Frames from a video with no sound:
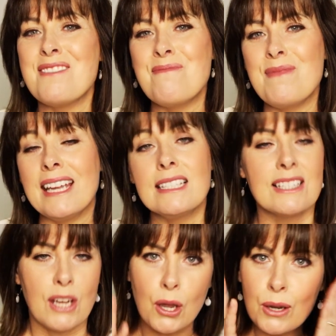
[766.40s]

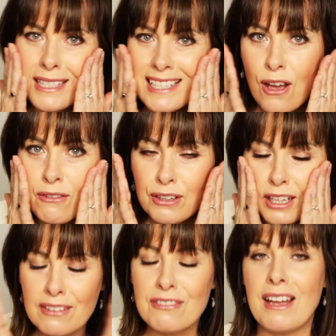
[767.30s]
mix. No, it's not for
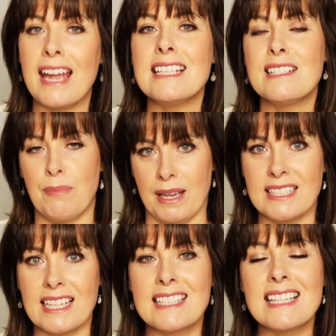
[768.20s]
your face,
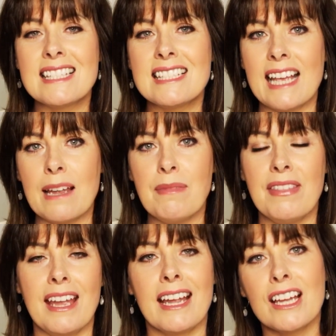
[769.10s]
but it does the same
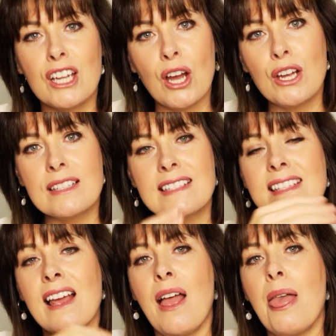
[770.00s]
thing. It
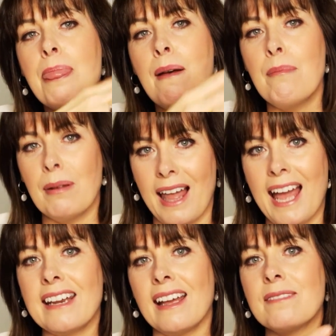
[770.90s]
coats the
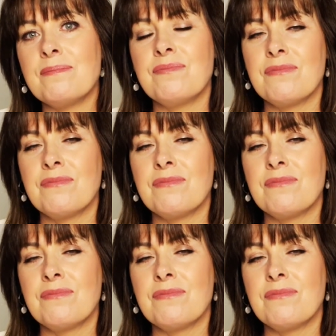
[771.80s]
bladder